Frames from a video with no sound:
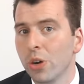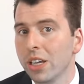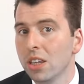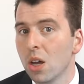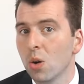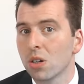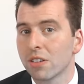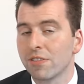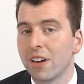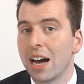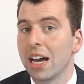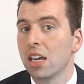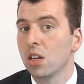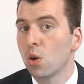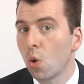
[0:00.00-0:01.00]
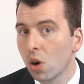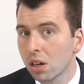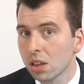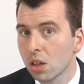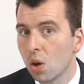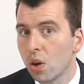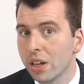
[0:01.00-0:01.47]
we notify
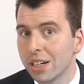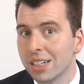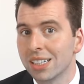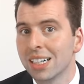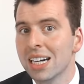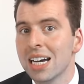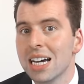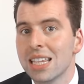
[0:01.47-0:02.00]
your lawyer